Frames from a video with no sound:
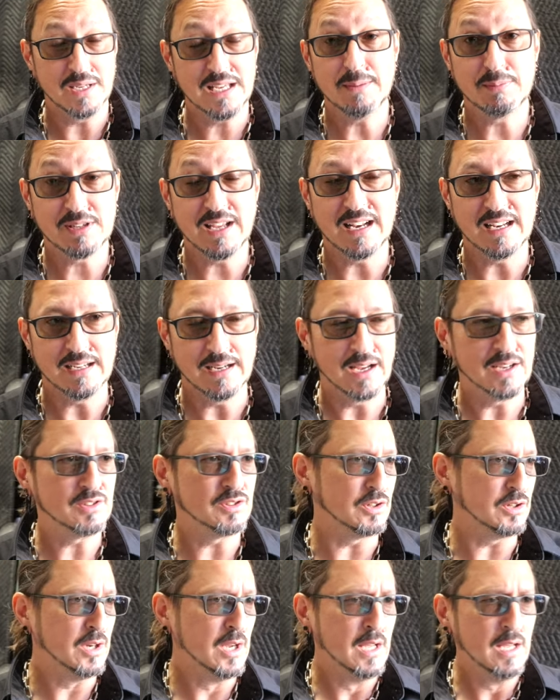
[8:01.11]
it keeps getting
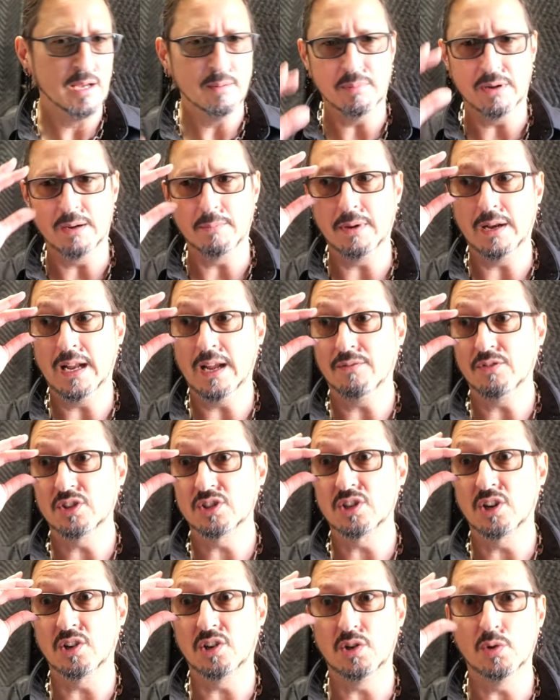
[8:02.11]
nicer, but I'm gonna have to
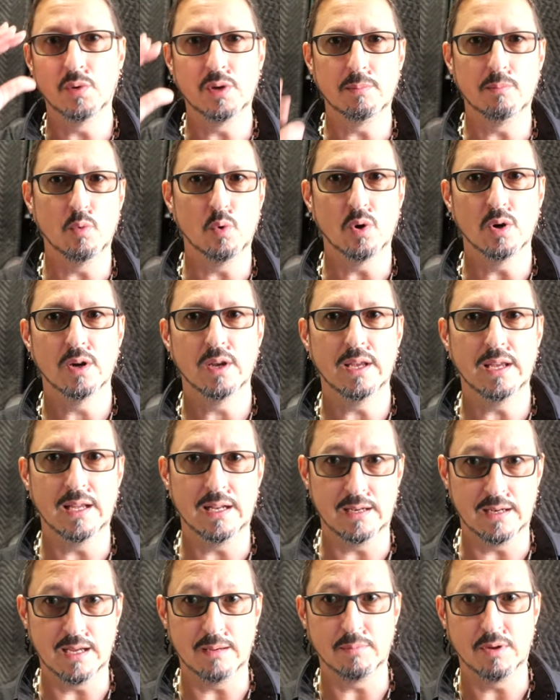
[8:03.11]
start doing more,
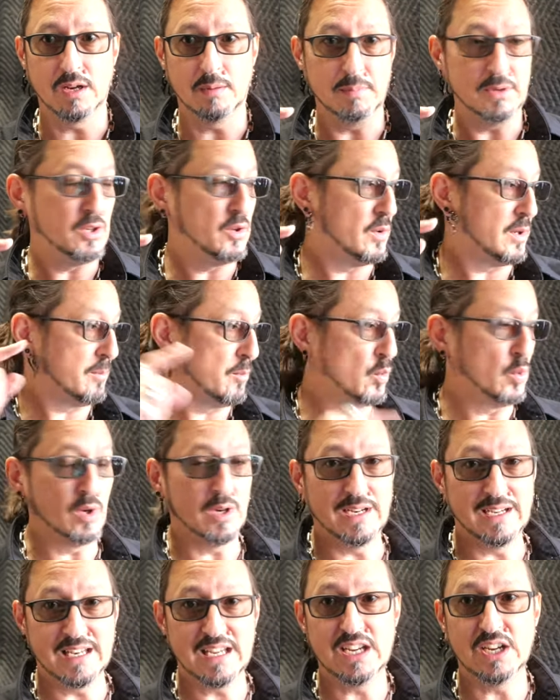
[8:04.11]
and I'm gonna be doing more
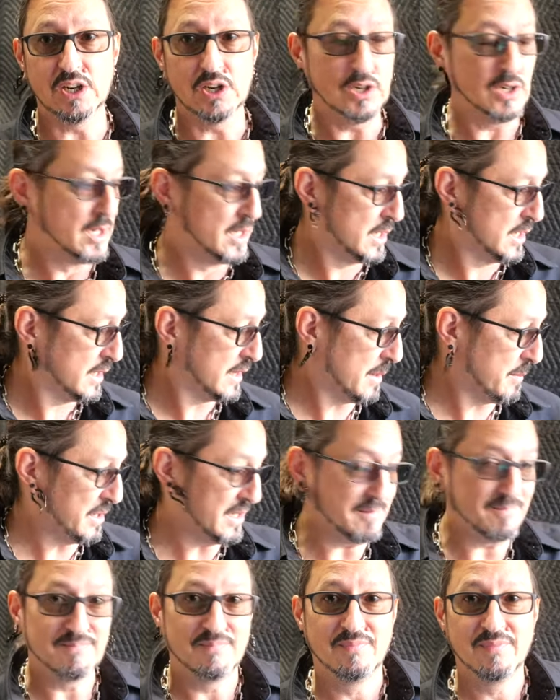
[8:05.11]
in here. I
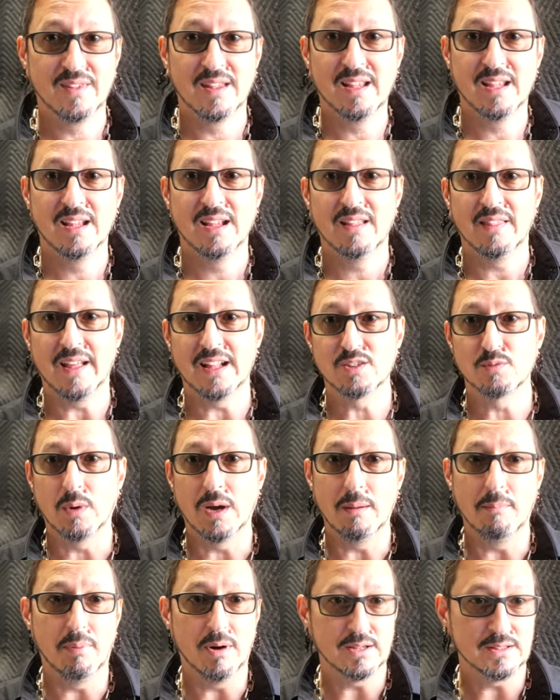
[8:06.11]
mean, that's
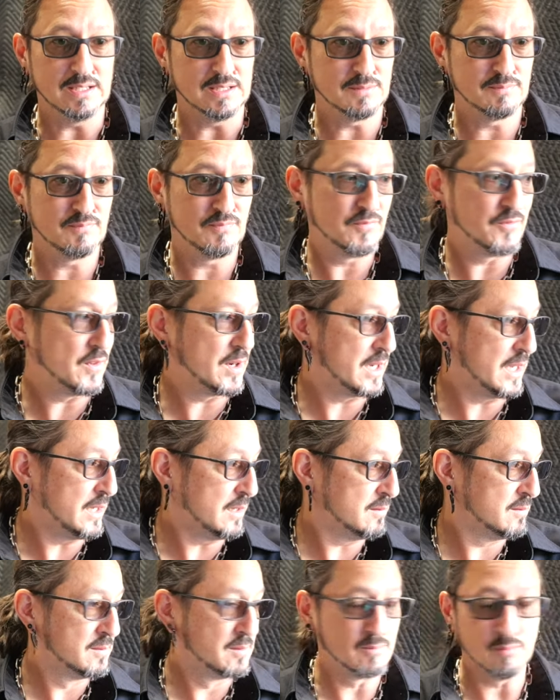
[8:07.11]
why I bought this
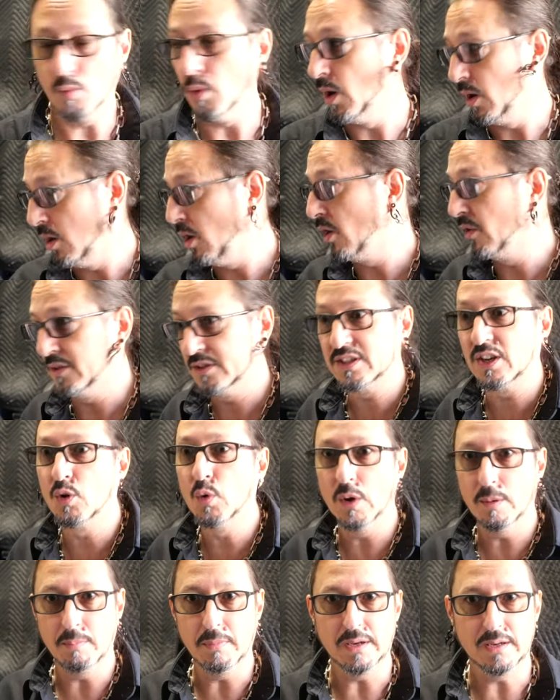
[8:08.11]
frickin', well, all this
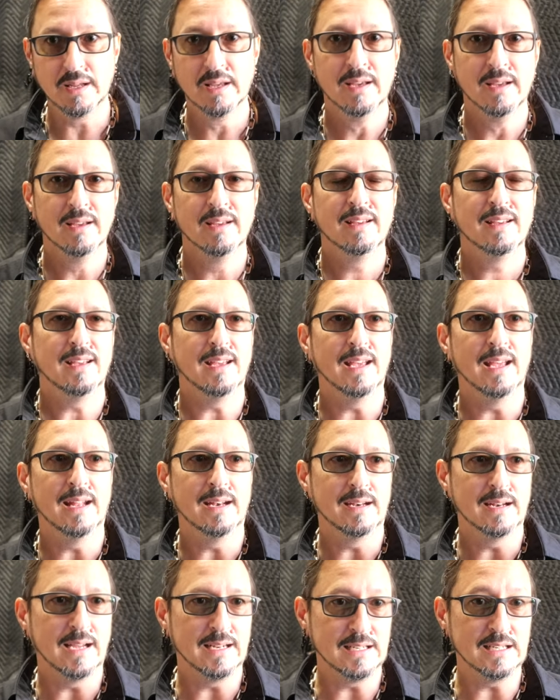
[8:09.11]
equipment,
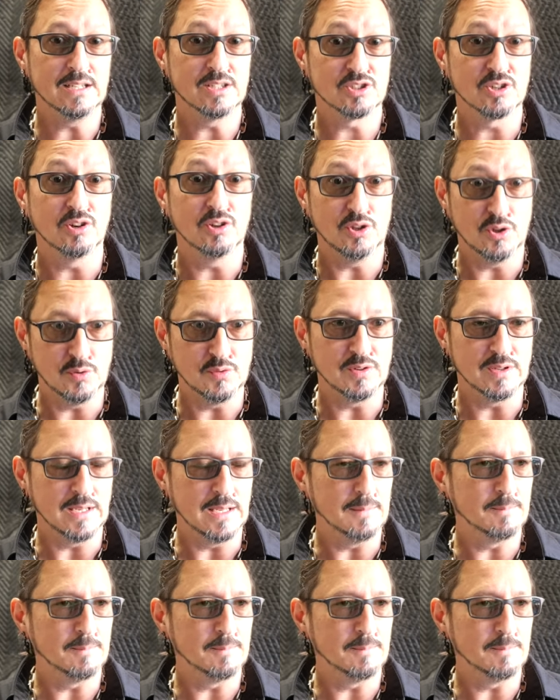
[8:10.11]
and I need to start using